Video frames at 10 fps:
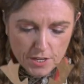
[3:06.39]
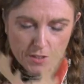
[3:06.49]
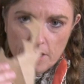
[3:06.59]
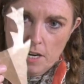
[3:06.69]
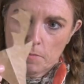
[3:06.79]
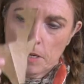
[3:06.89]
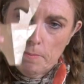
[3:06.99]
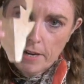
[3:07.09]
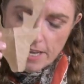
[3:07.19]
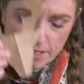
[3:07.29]
So then I'm going to
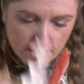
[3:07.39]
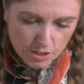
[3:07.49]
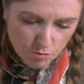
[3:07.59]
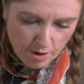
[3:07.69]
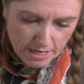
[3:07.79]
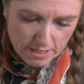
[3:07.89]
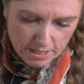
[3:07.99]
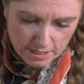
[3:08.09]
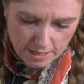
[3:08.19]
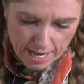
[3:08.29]
place this
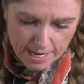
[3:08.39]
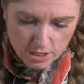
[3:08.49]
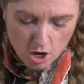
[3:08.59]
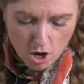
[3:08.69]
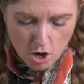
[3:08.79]
reindeer's head